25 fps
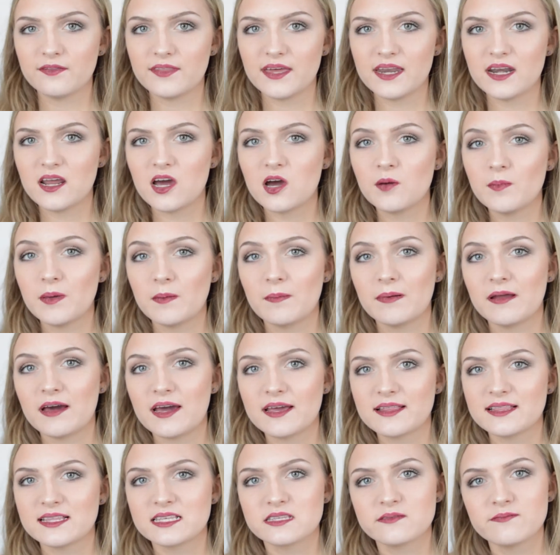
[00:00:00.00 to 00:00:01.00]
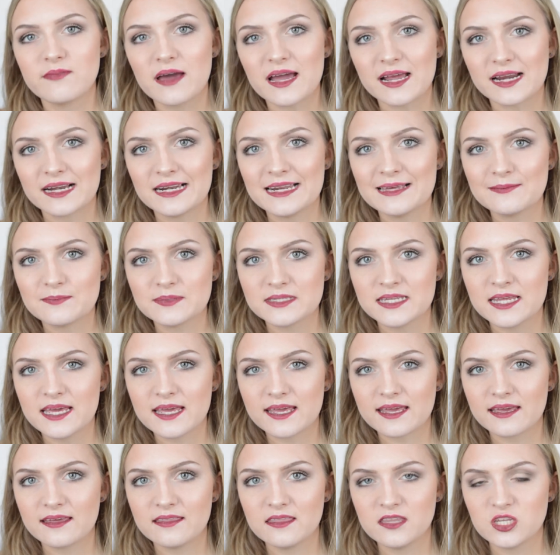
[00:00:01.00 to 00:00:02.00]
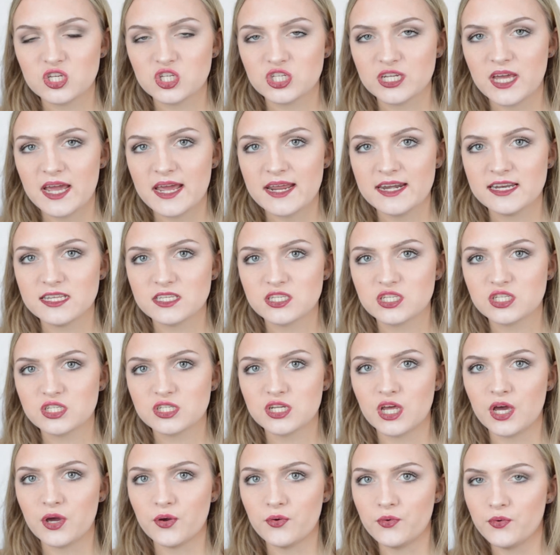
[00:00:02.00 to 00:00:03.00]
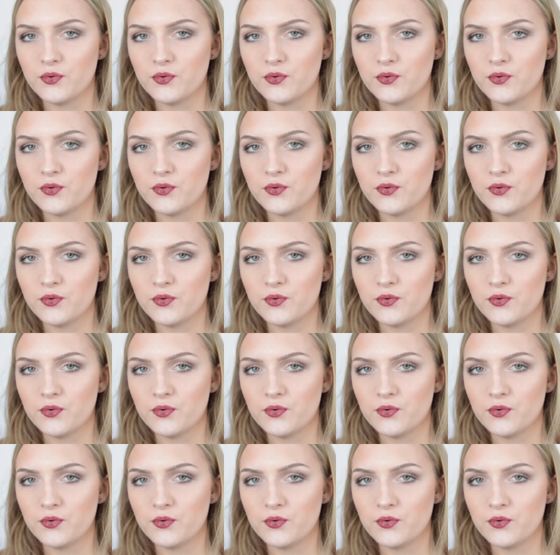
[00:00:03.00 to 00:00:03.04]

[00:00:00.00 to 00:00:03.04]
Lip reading: Then I'll be applying this MAC lipstick in the shade Stone.